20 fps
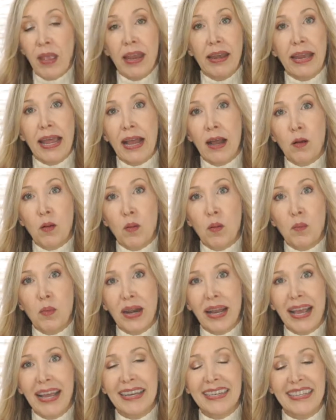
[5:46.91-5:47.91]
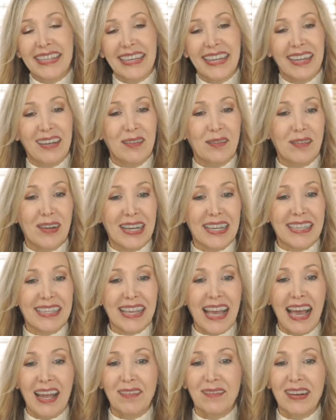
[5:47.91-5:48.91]
Now, what I did was
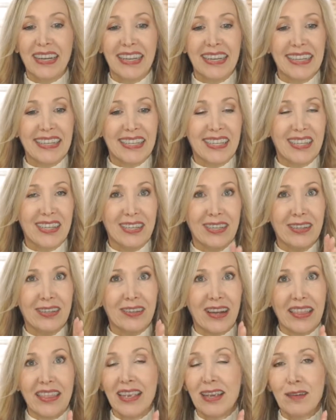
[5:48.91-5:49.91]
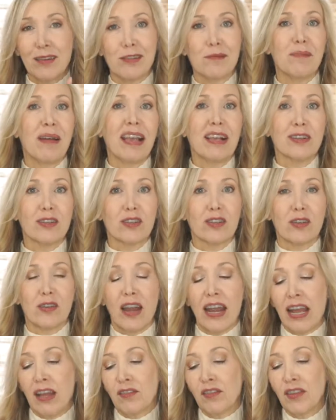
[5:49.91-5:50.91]
I went to, I think it was Michael's
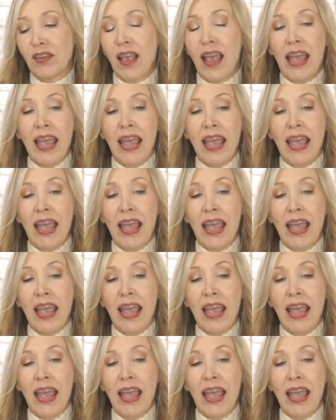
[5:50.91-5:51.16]
Crafts,